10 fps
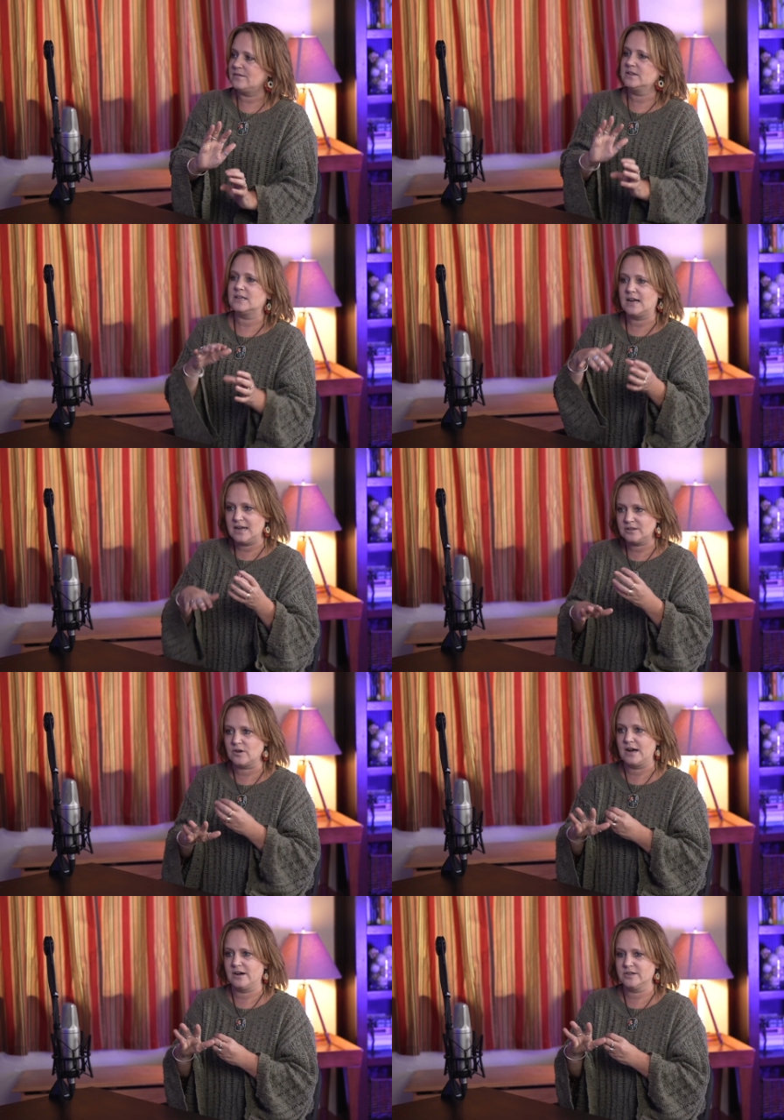seventh and eighth
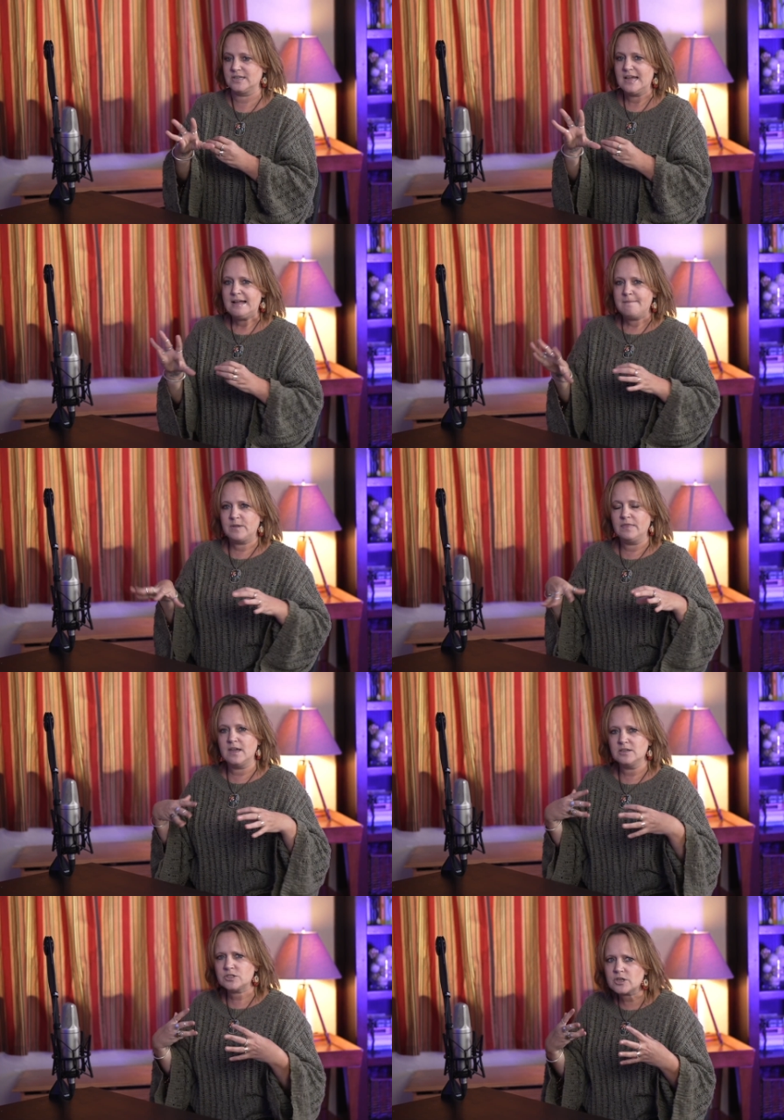graders
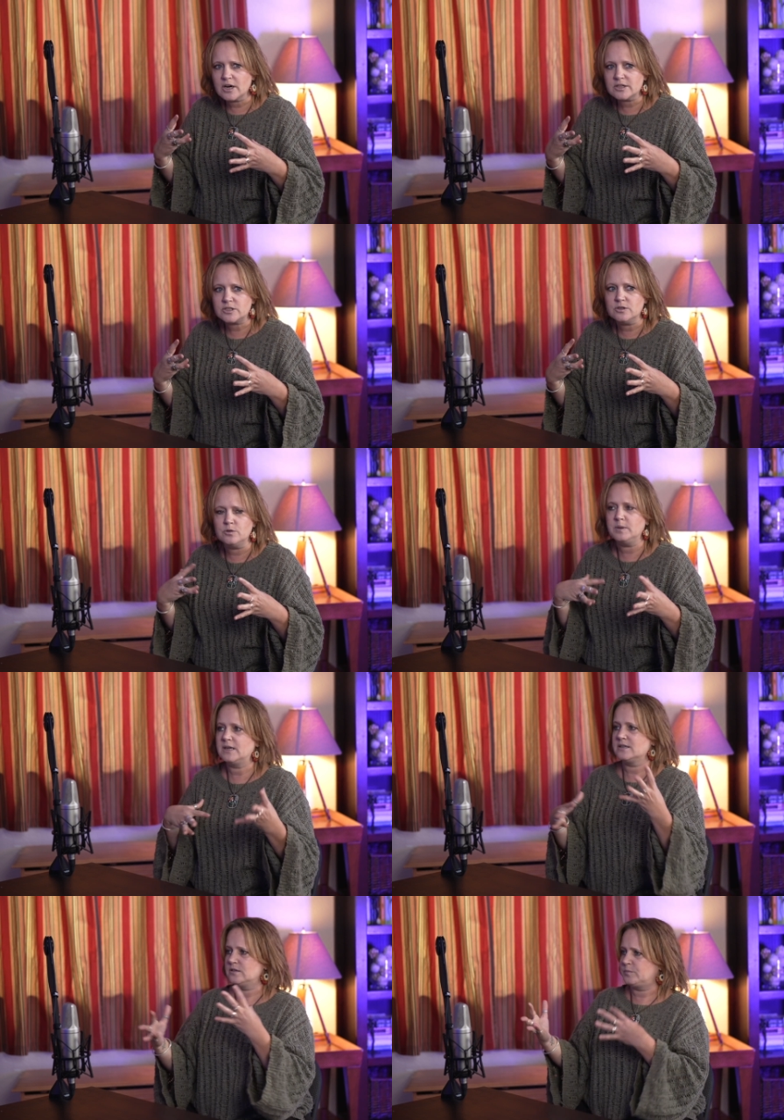and they start to
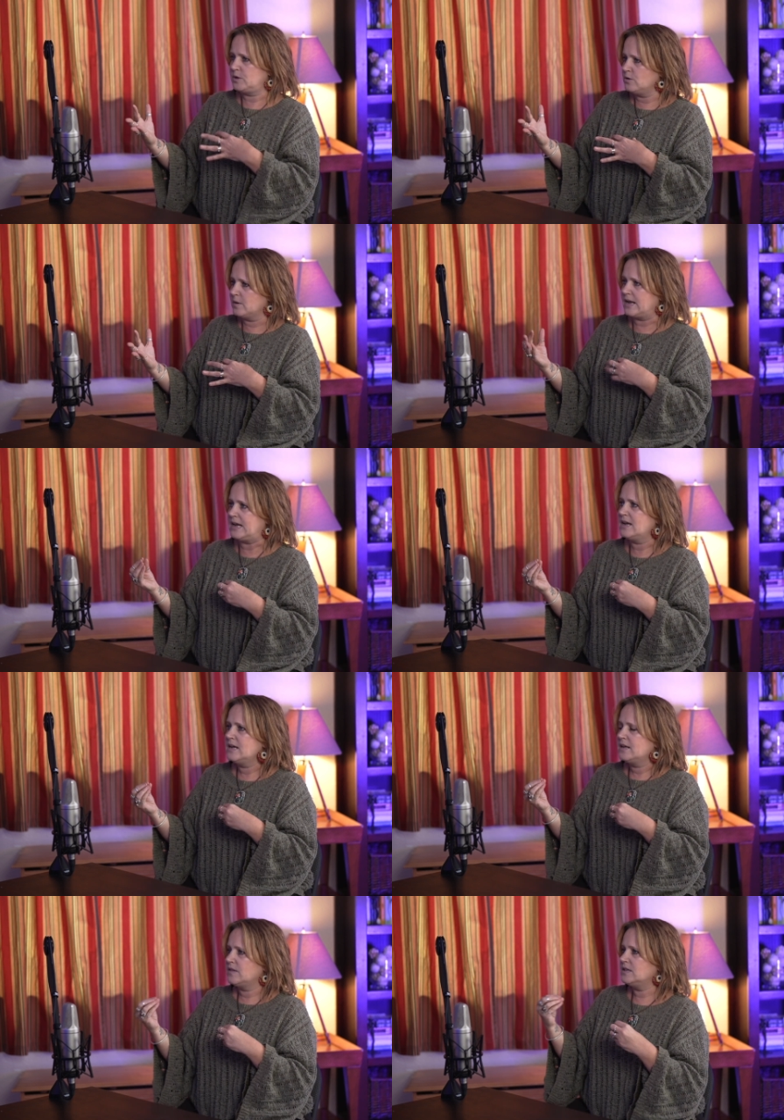because of puberty
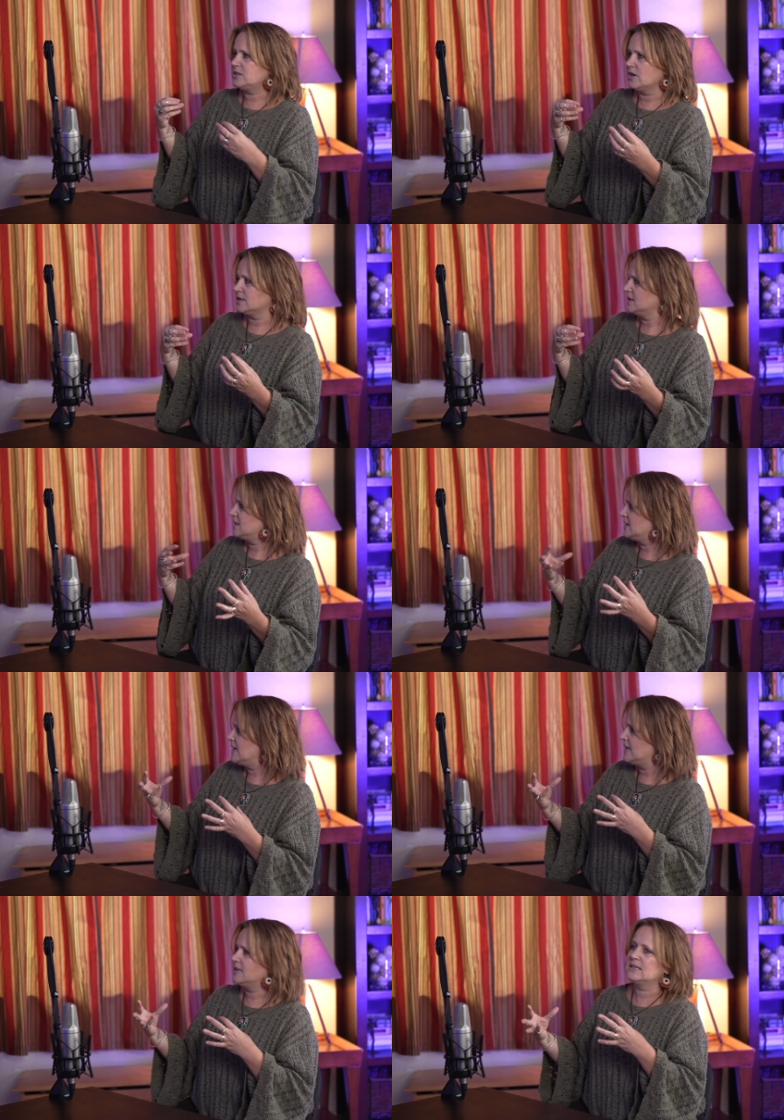they start to
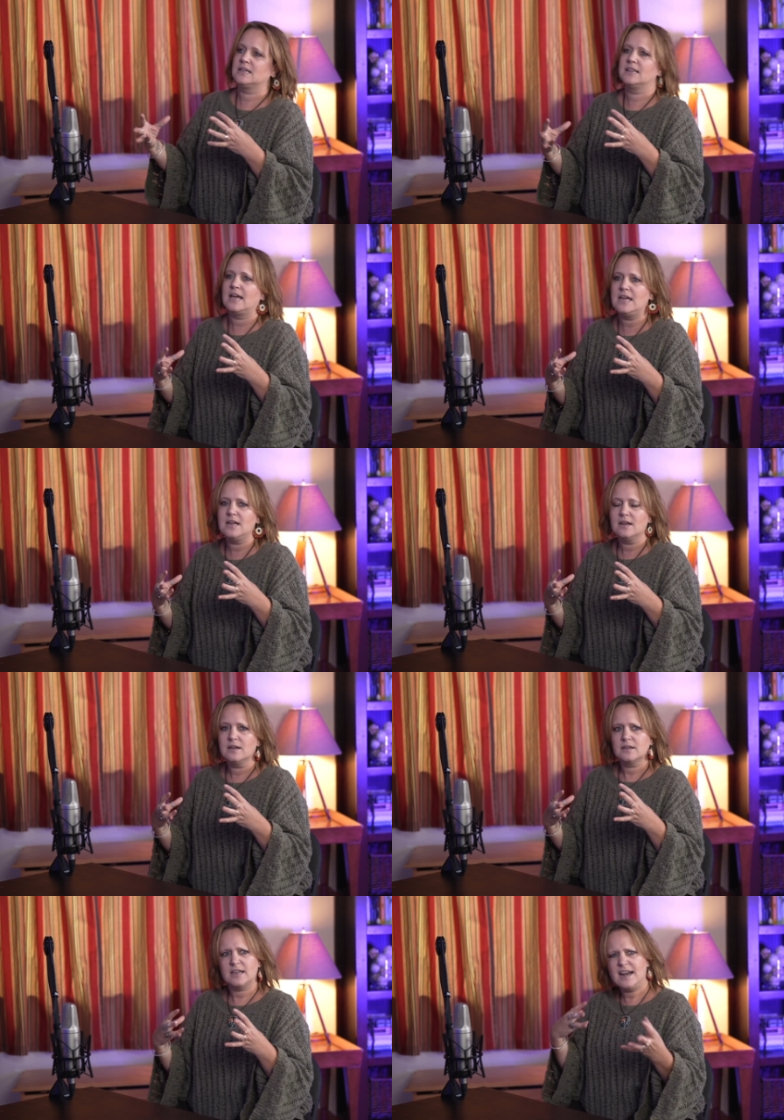see that they
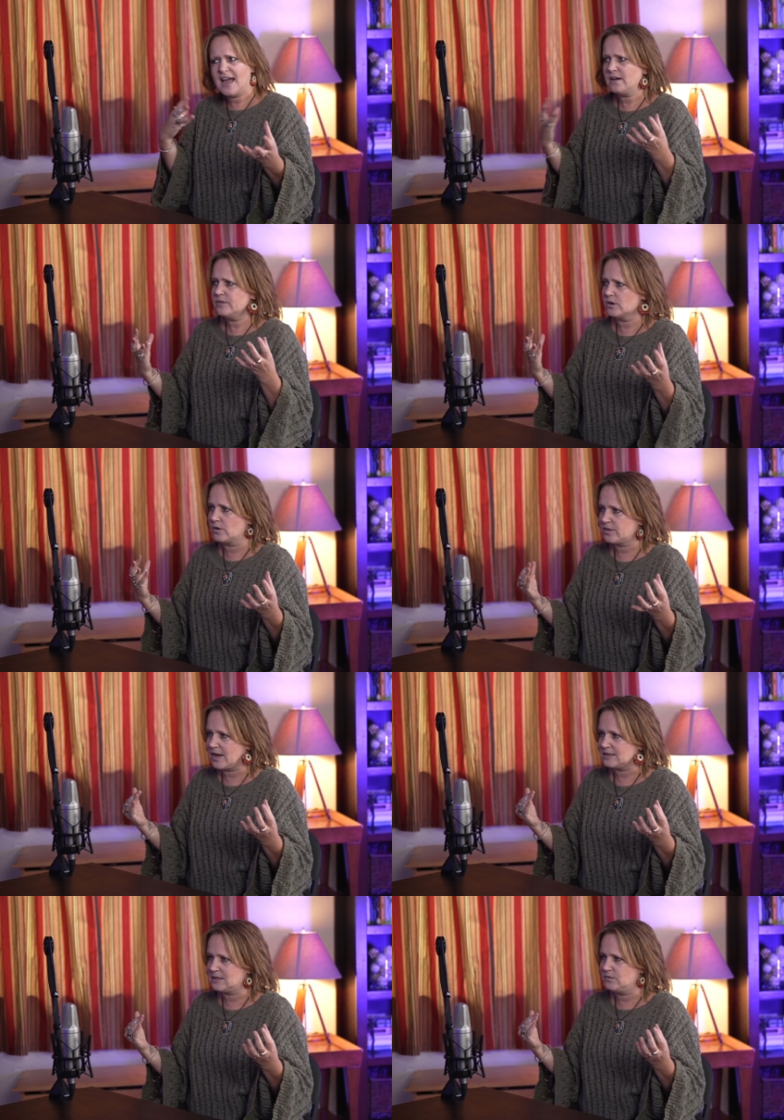can have their own
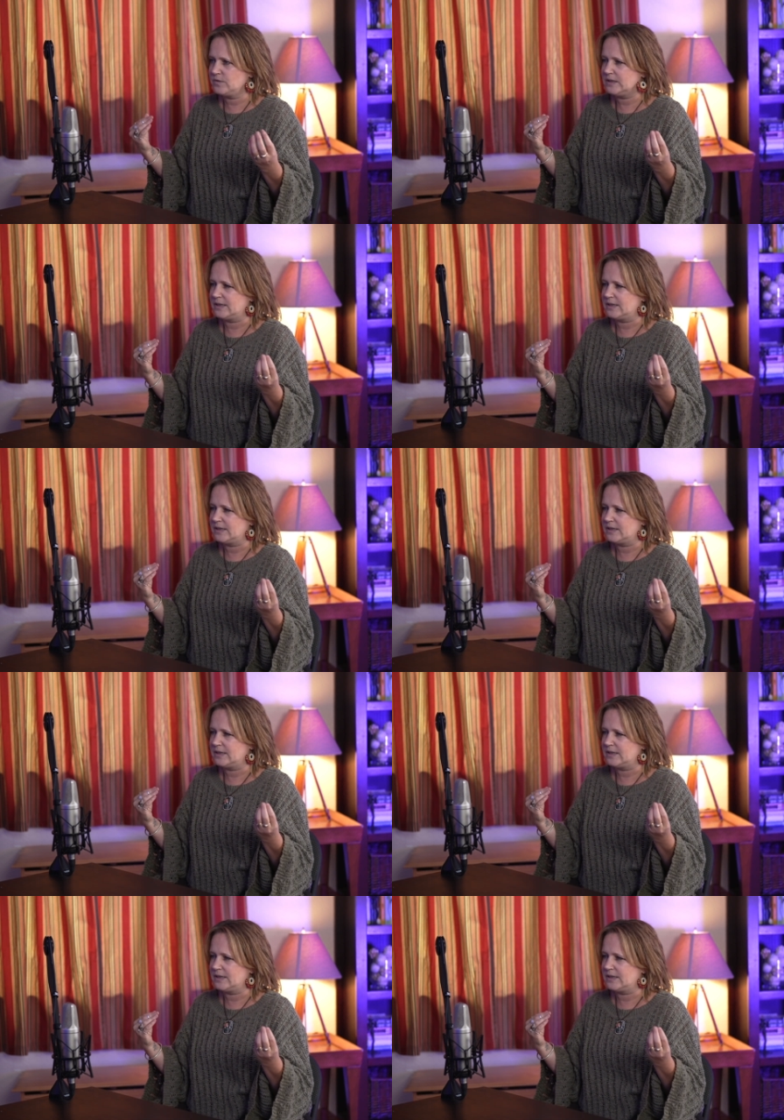thoughts and